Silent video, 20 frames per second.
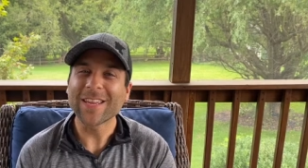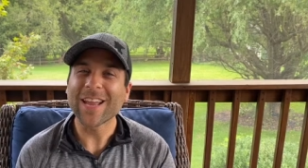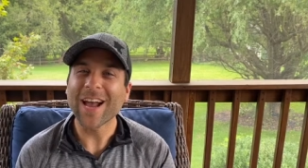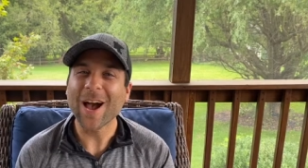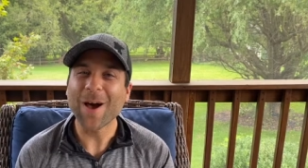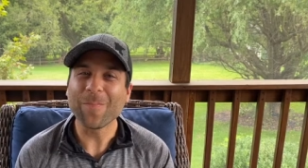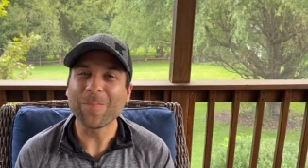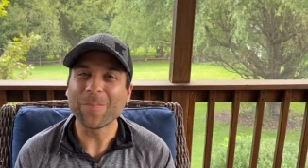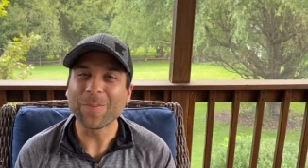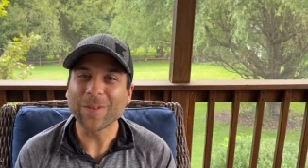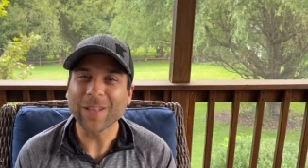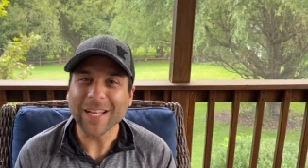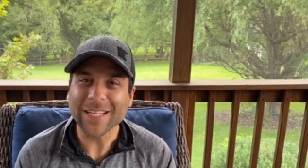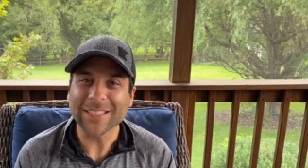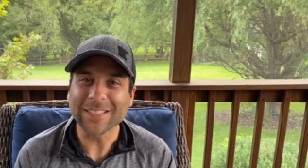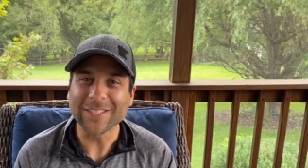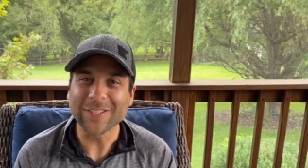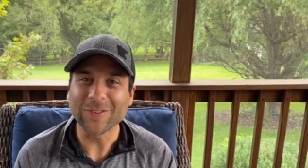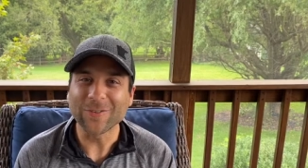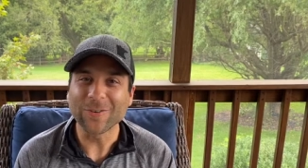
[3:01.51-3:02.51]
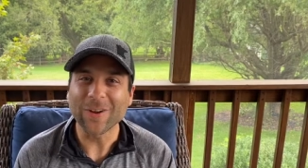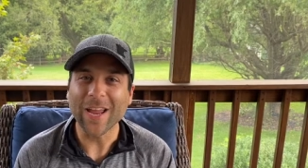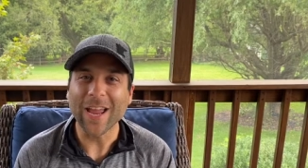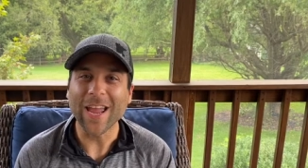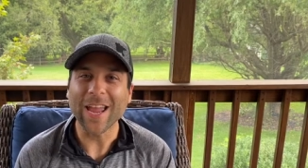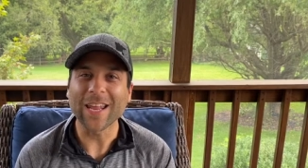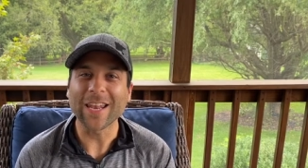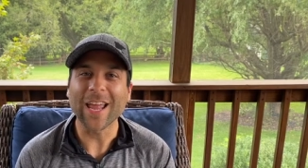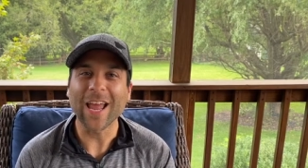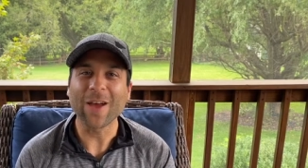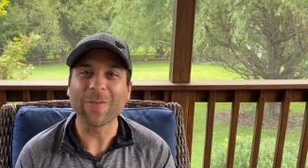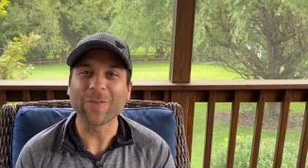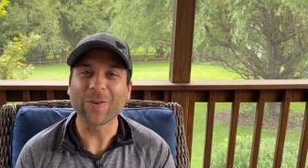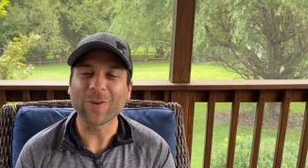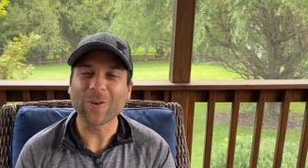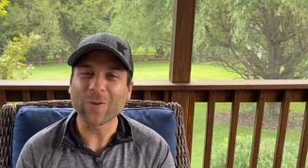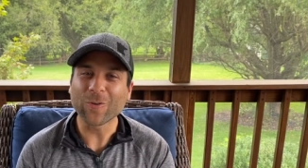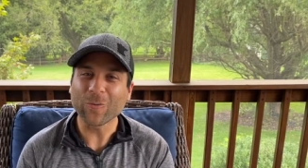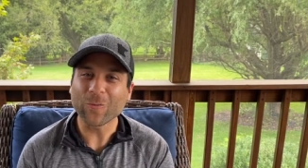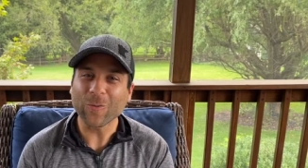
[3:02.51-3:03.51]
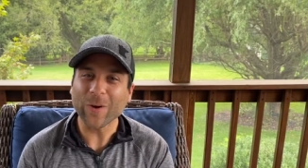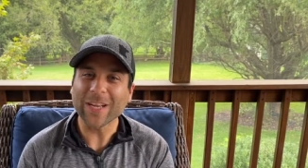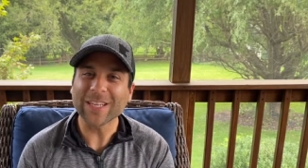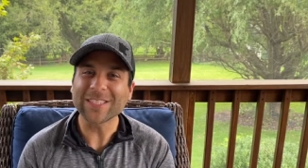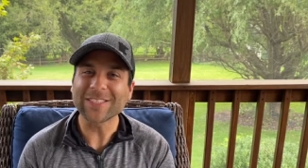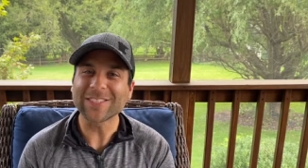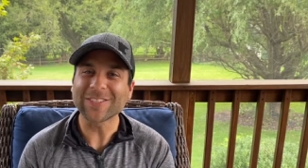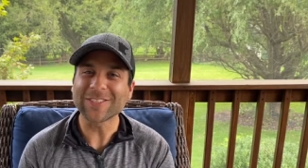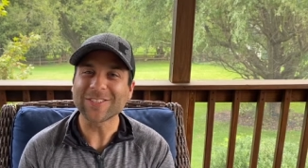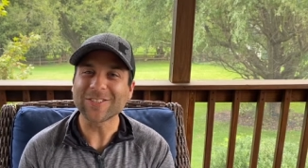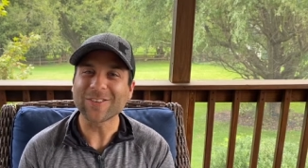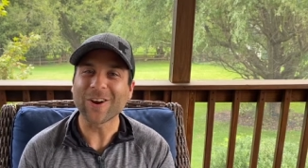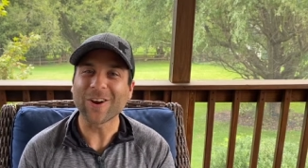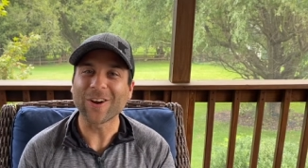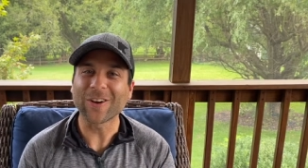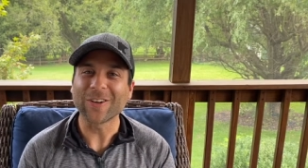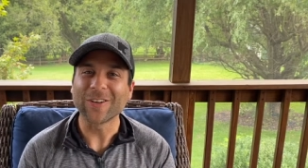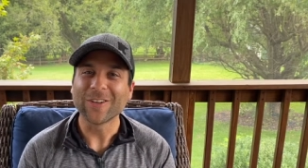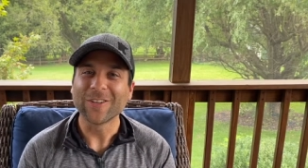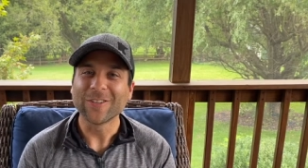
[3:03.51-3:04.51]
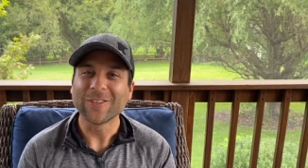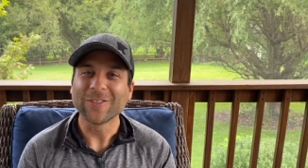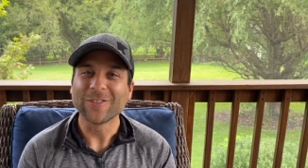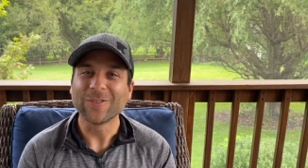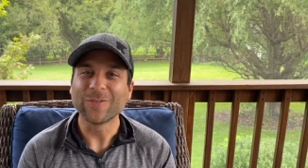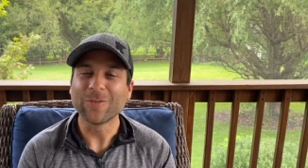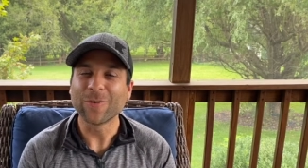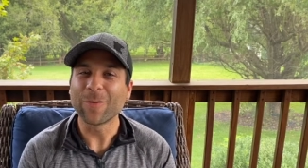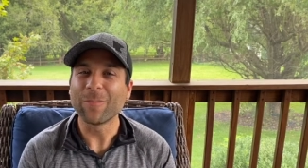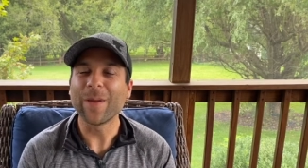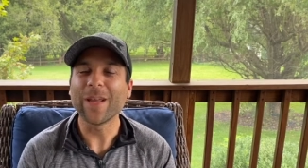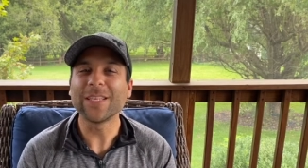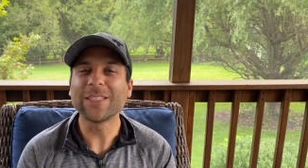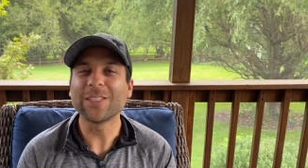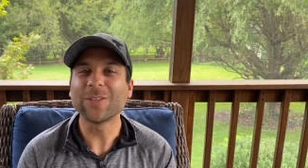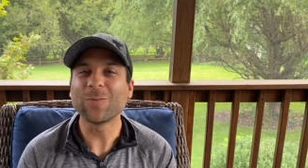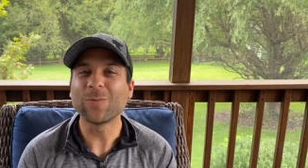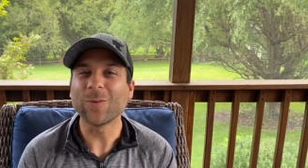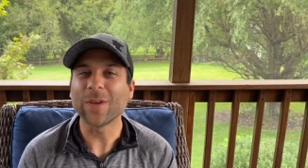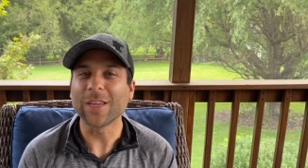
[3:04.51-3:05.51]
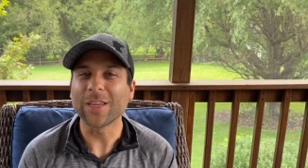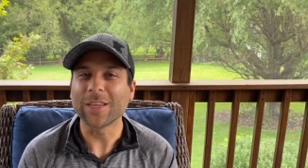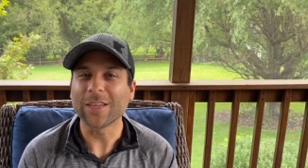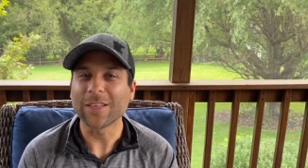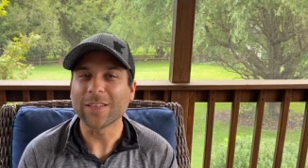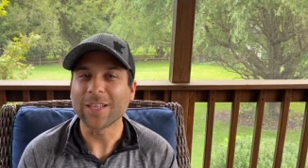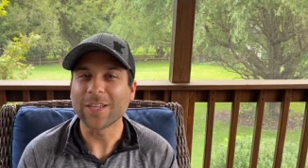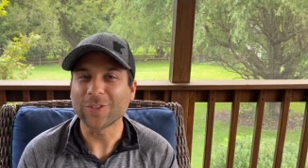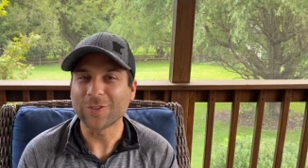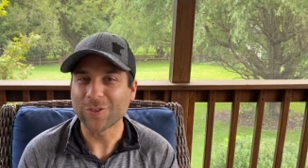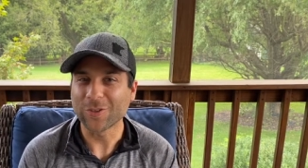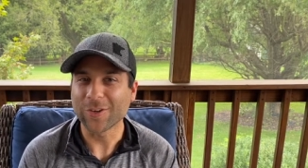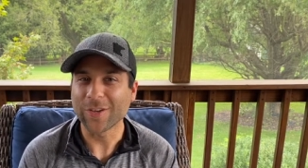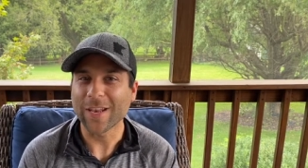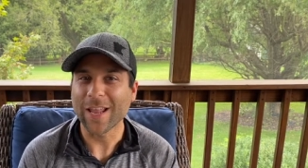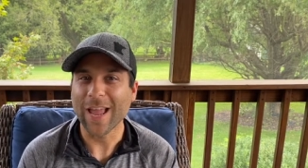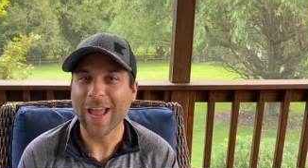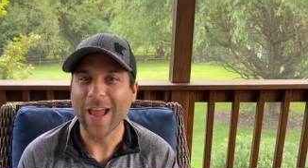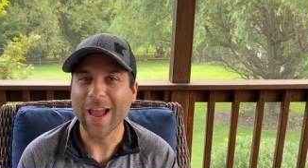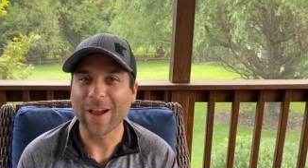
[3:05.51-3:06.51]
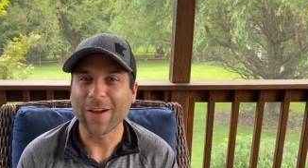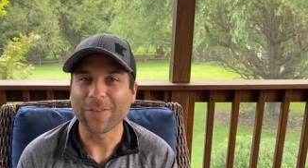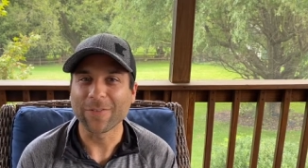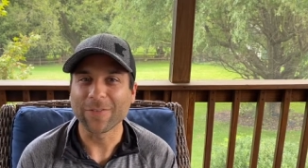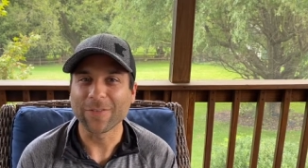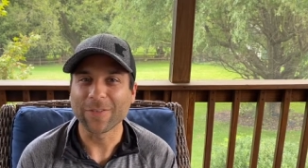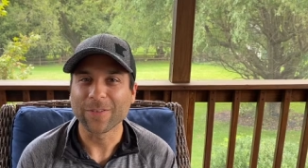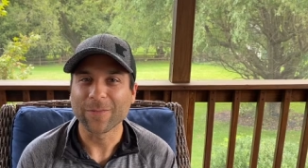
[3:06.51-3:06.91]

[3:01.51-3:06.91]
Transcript: God bless you and have a great start to an amazing week that you're going to have.